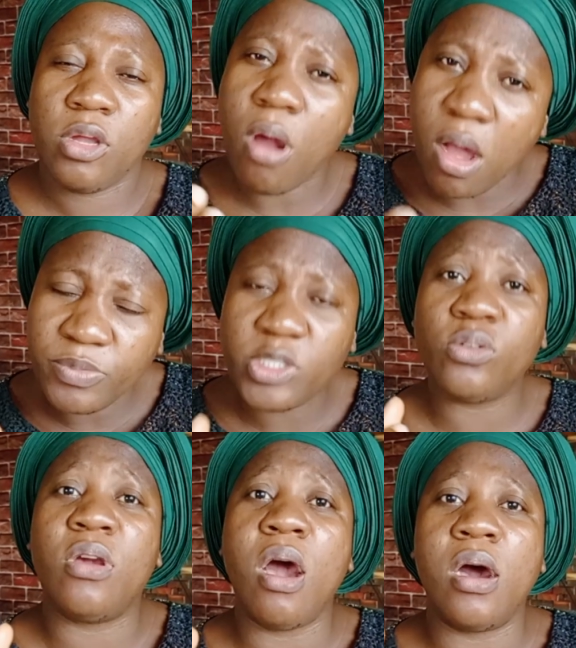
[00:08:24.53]
Come
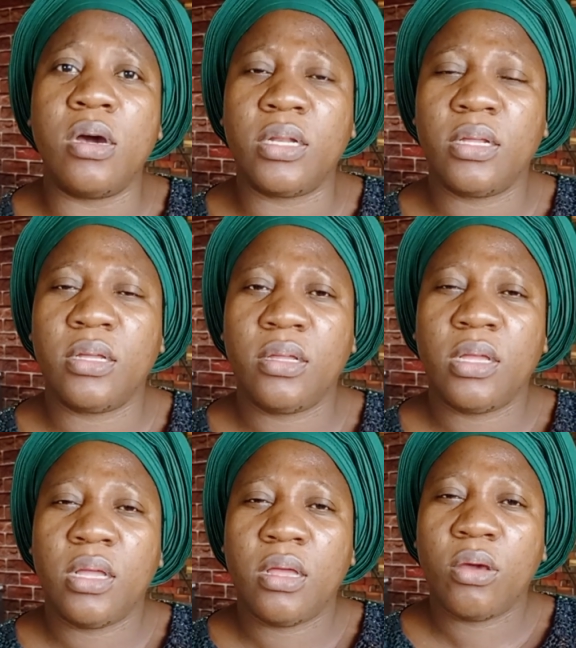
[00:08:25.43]
to God.
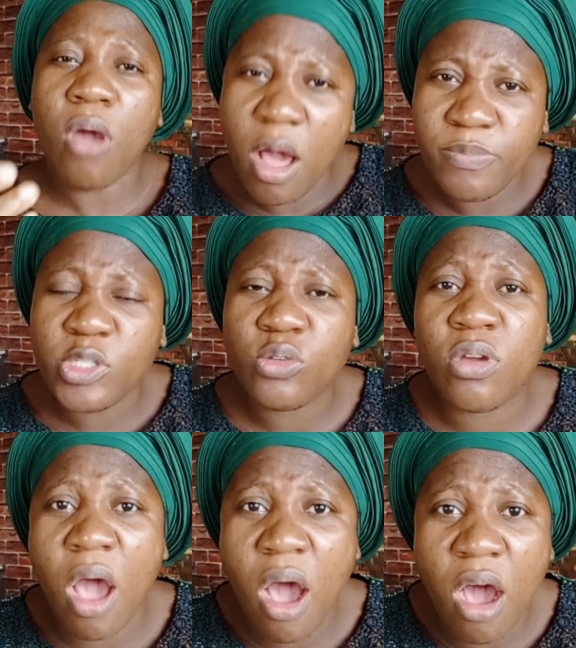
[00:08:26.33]
Come to
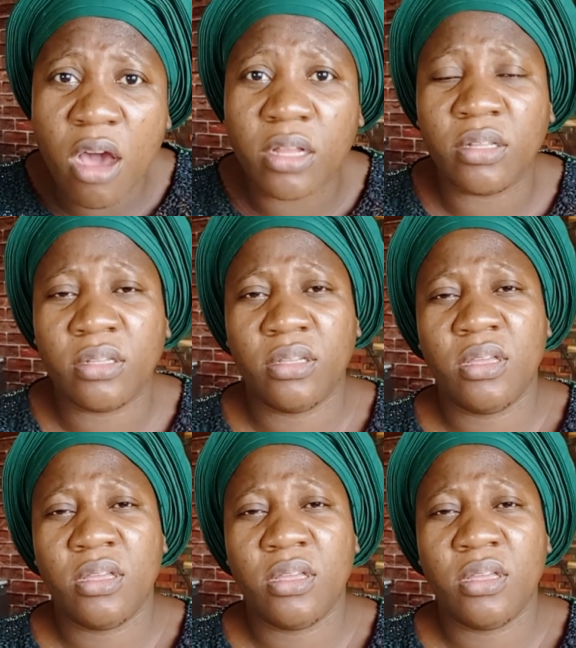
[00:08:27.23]
God.